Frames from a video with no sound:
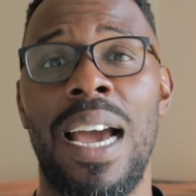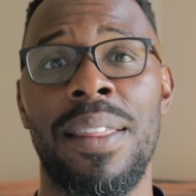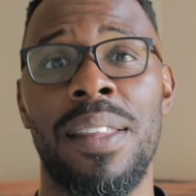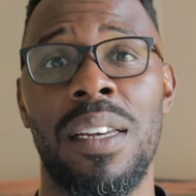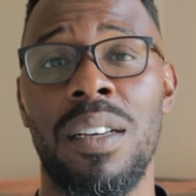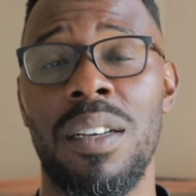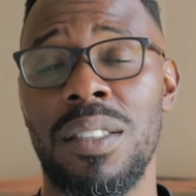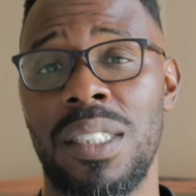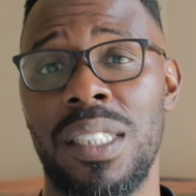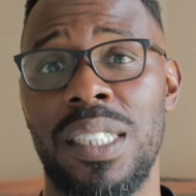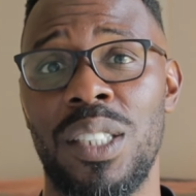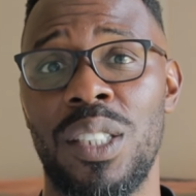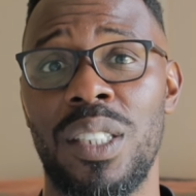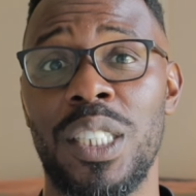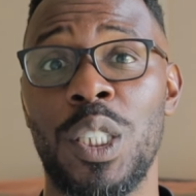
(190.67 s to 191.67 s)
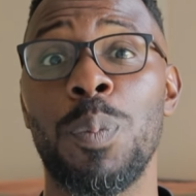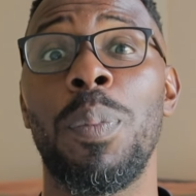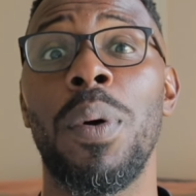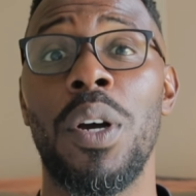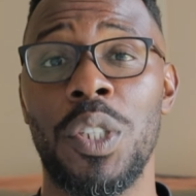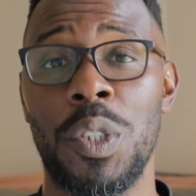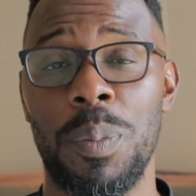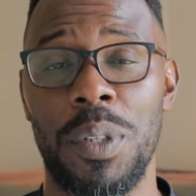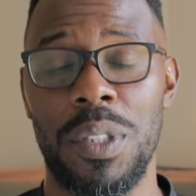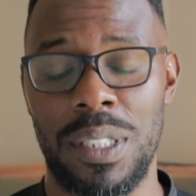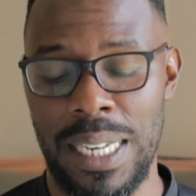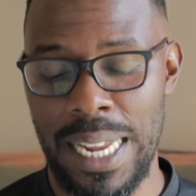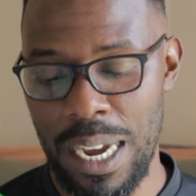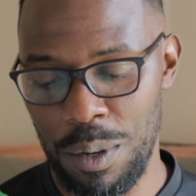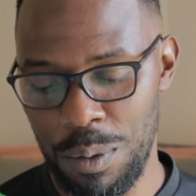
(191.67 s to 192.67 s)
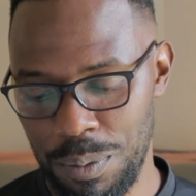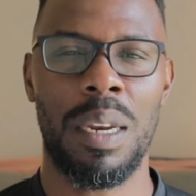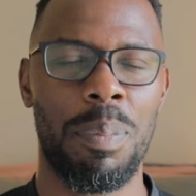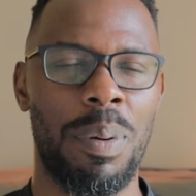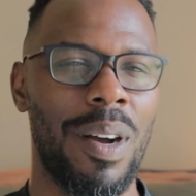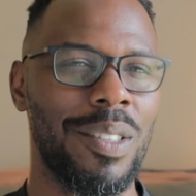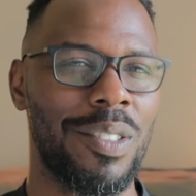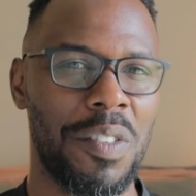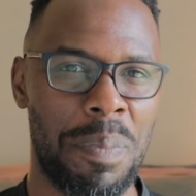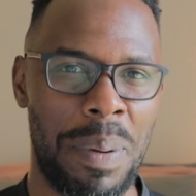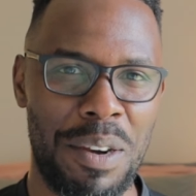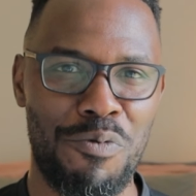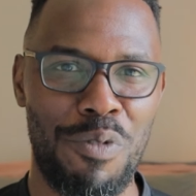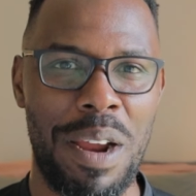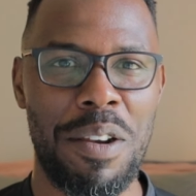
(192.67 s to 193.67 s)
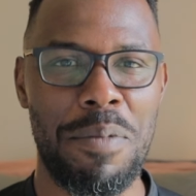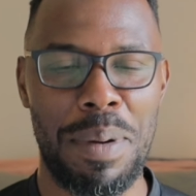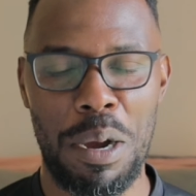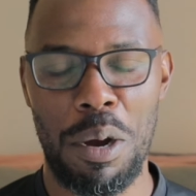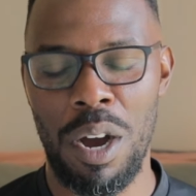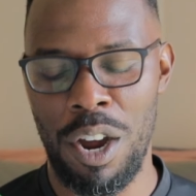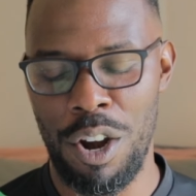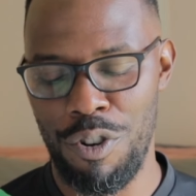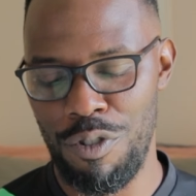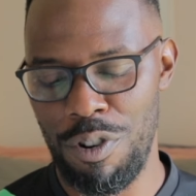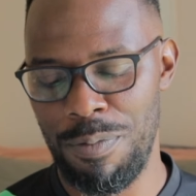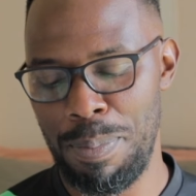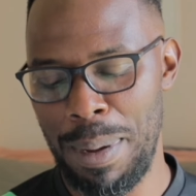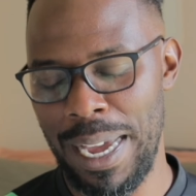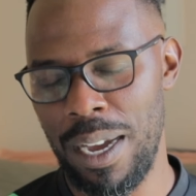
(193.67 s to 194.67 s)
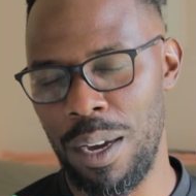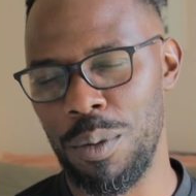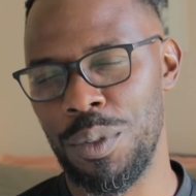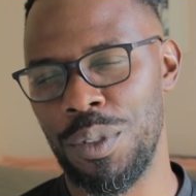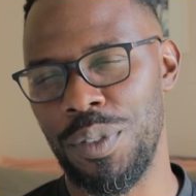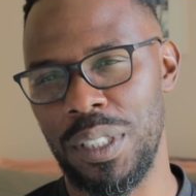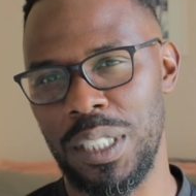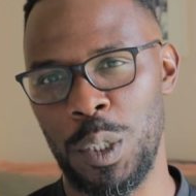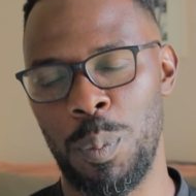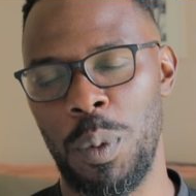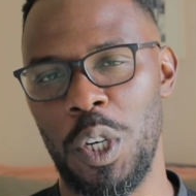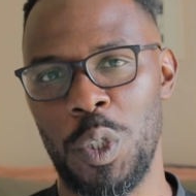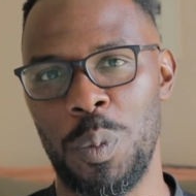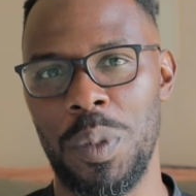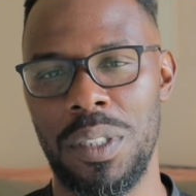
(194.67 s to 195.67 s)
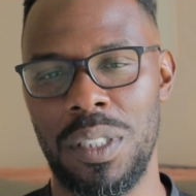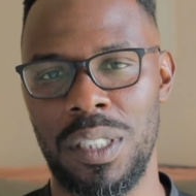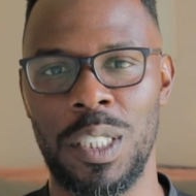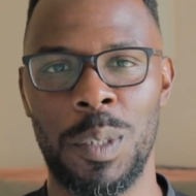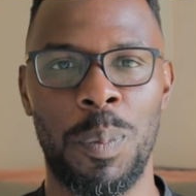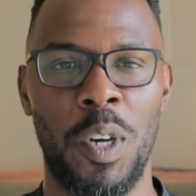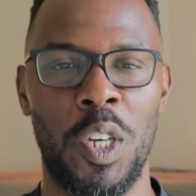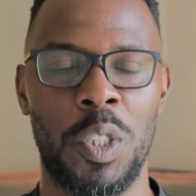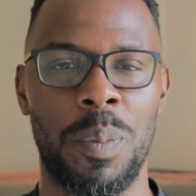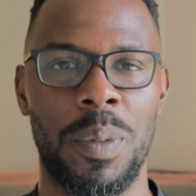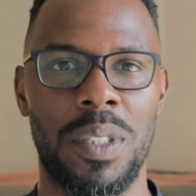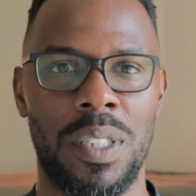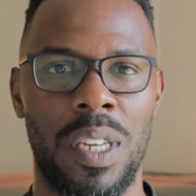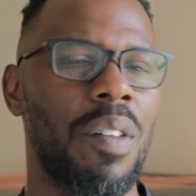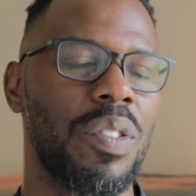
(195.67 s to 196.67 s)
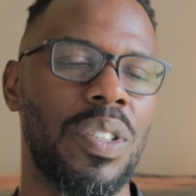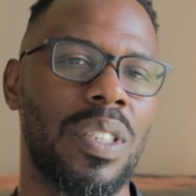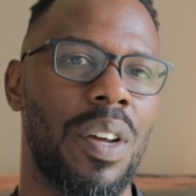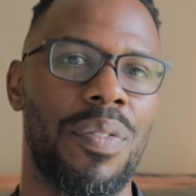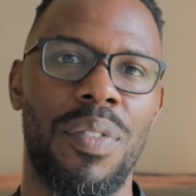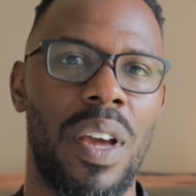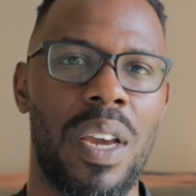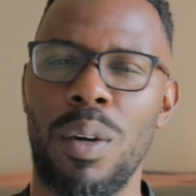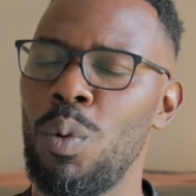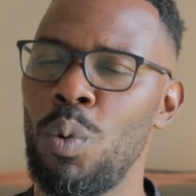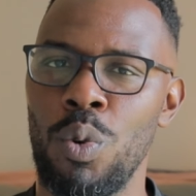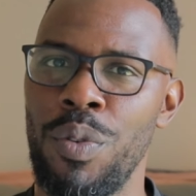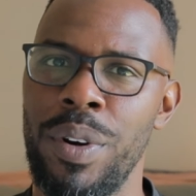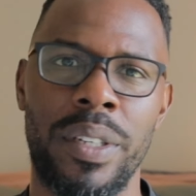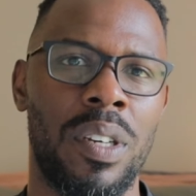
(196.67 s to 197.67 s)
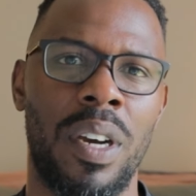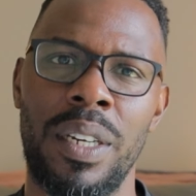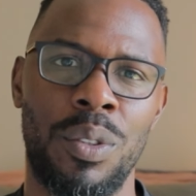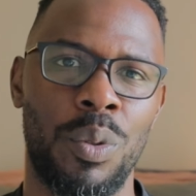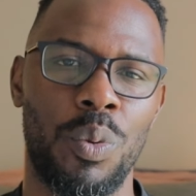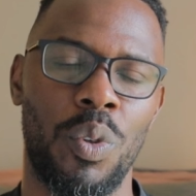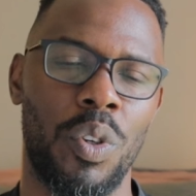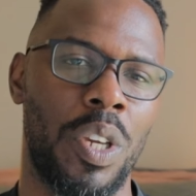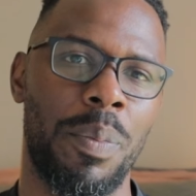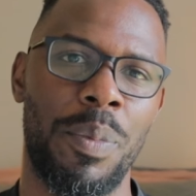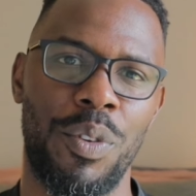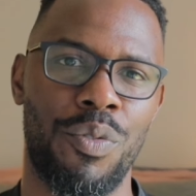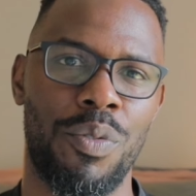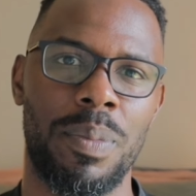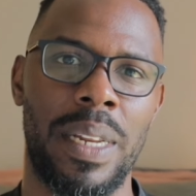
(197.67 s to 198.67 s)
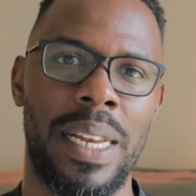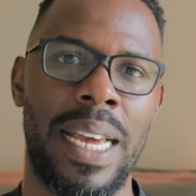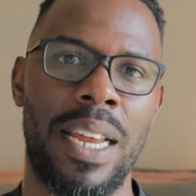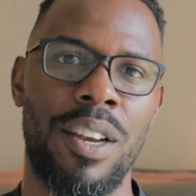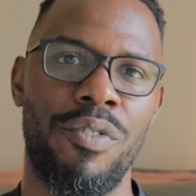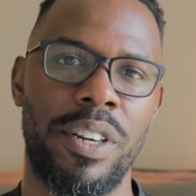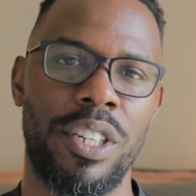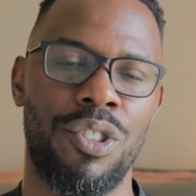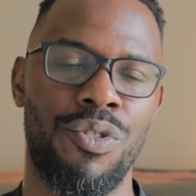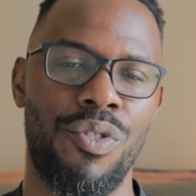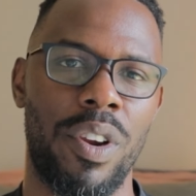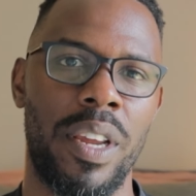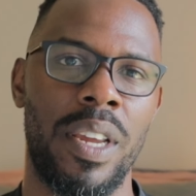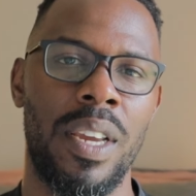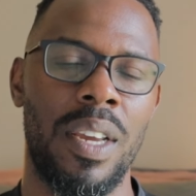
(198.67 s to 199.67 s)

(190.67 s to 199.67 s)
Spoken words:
And then lastly is disbursements. Now, in the past, I've paid round about £100 for disbursements, and disbursements cover stuff like ordering title documents from the land registry